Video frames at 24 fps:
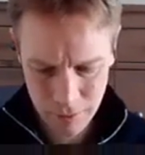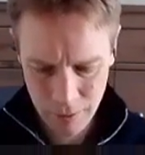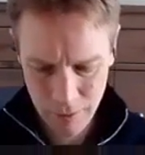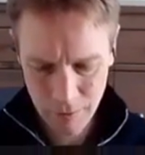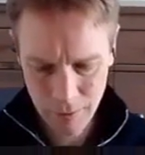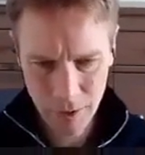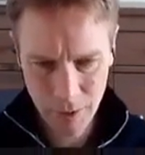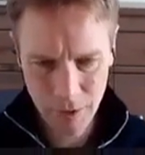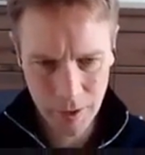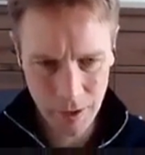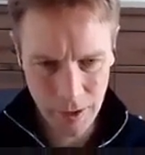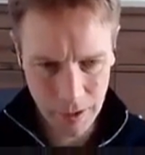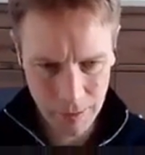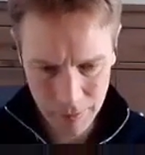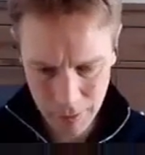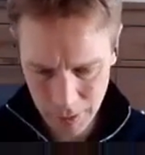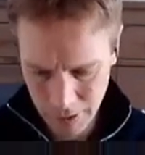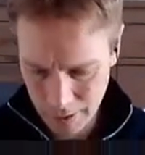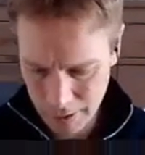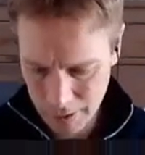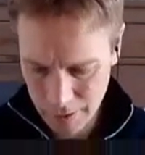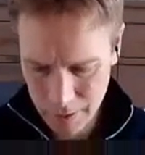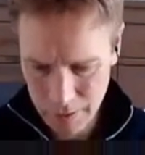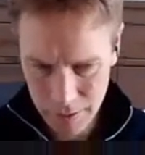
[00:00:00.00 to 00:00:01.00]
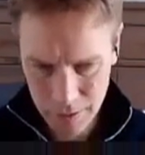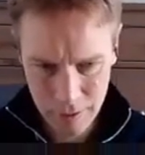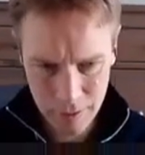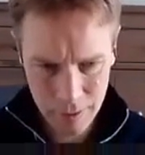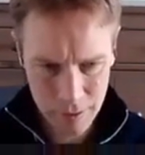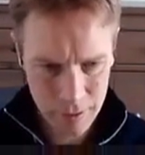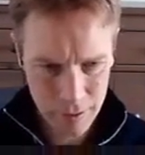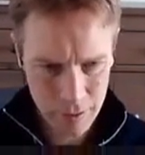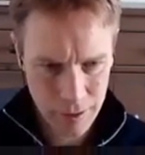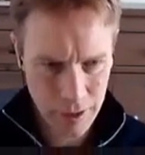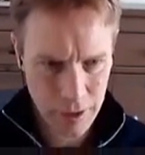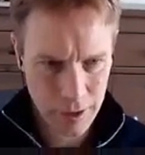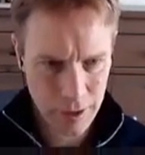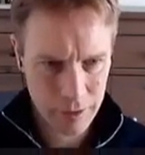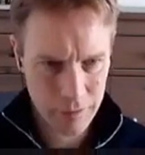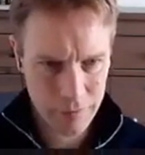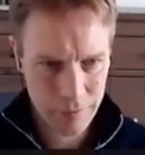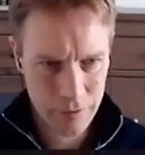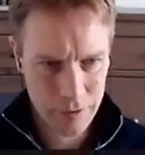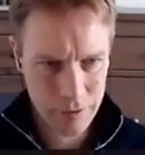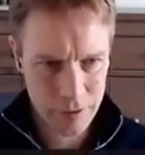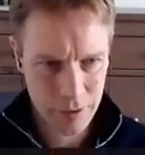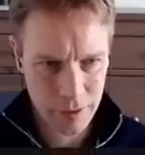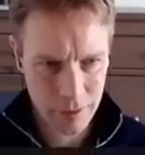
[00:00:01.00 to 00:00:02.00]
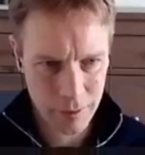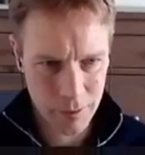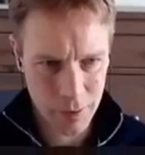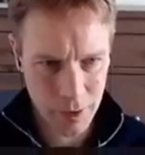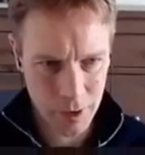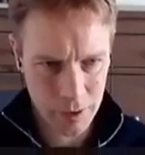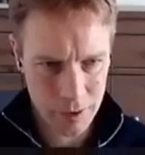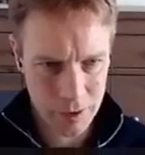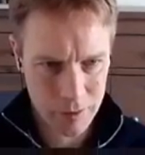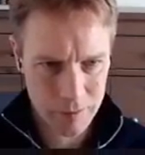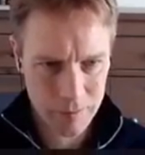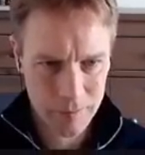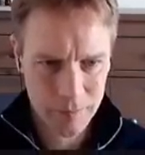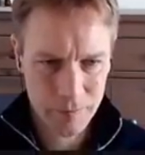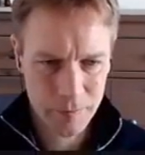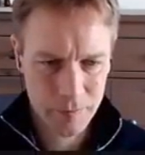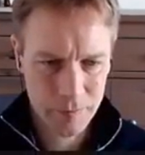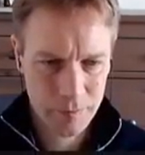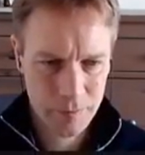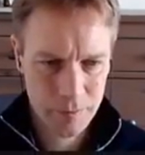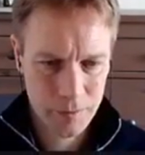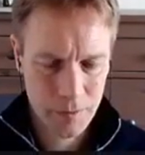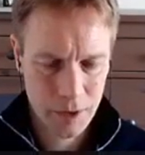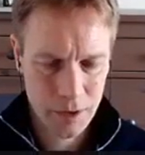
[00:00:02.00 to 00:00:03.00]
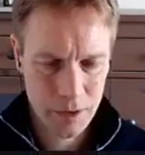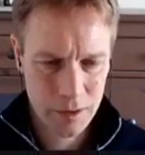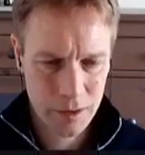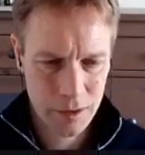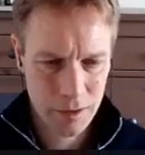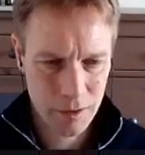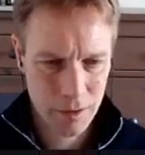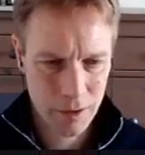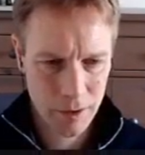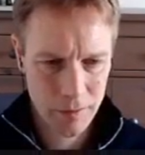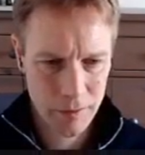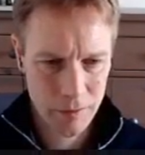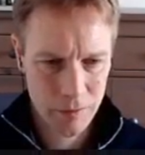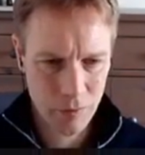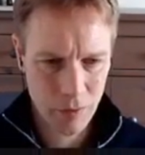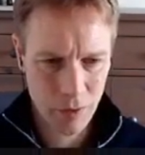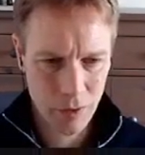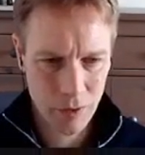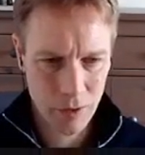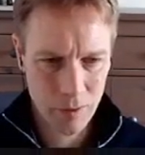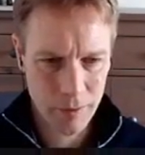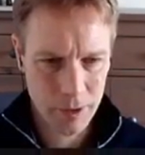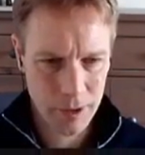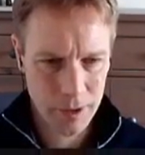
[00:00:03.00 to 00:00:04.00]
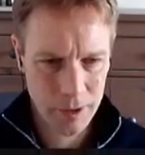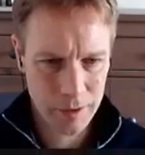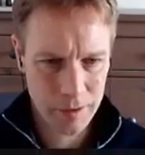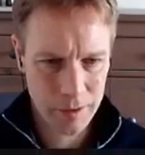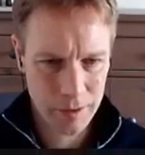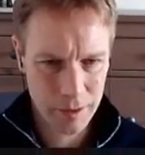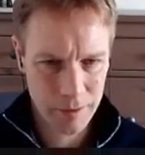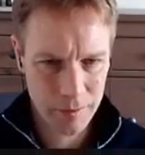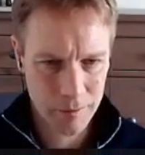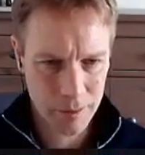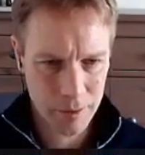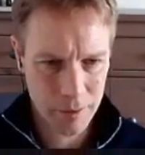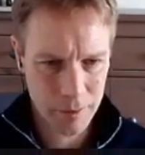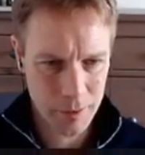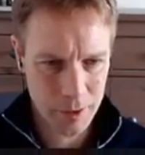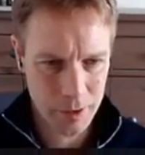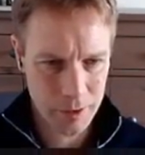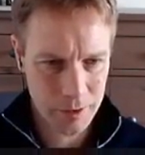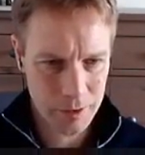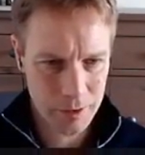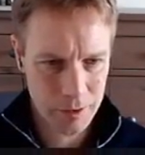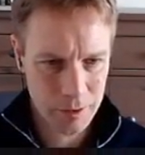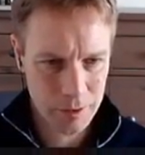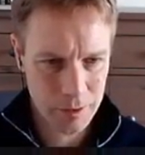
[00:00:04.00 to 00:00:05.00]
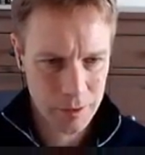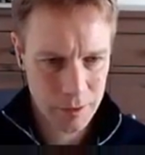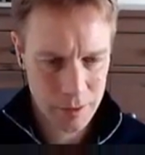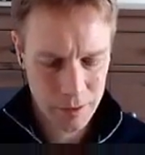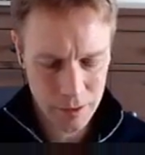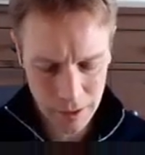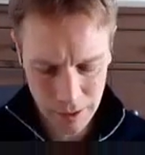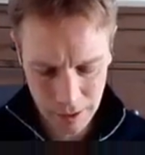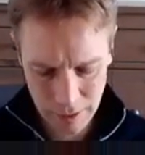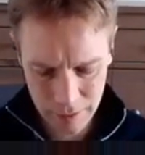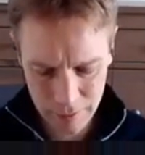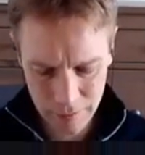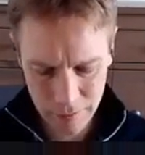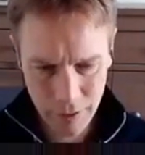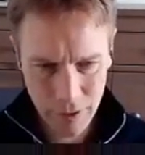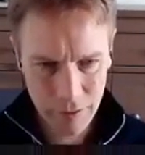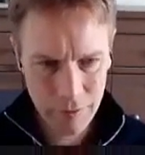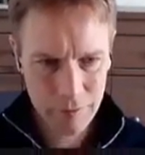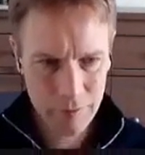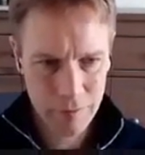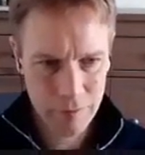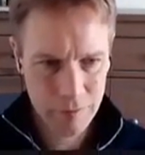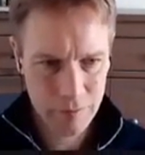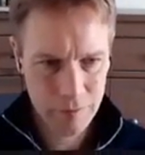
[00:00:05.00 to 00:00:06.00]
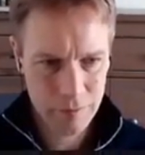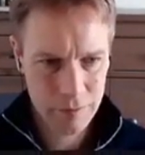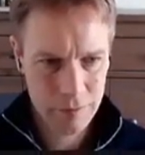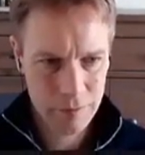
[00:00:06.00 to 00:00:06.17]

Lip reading: Put that back and fix our bug. So I was wrong about how to implement asref.